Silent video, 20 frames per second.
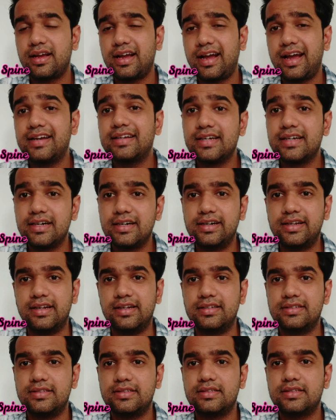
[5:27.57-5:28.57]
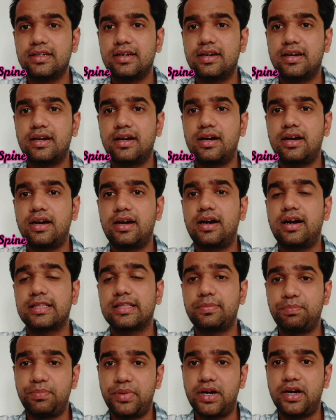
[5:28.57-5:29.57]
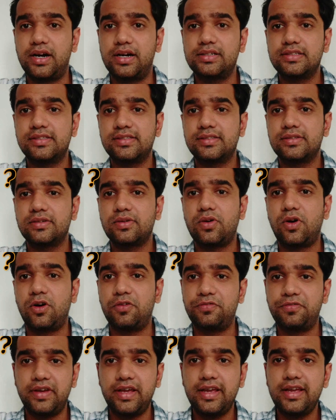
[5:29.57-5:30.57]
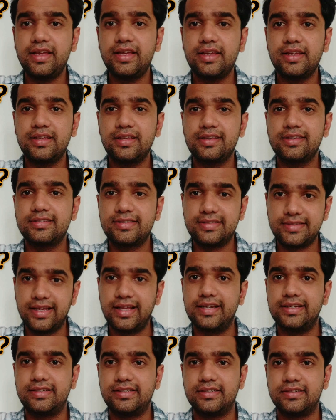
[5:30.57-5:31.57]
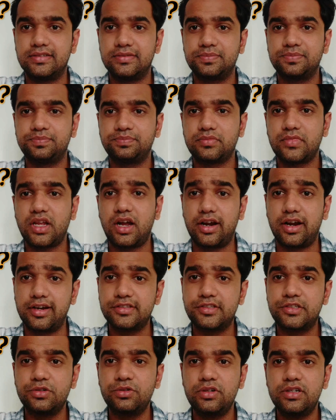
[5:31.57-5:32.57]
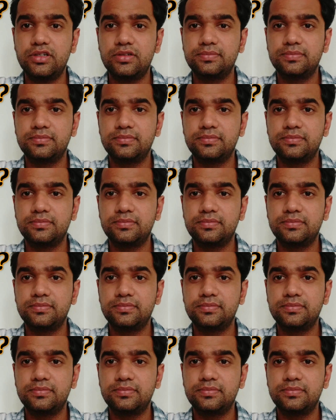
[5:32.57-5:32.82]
and girdles are the parts of a skeleton. Understood?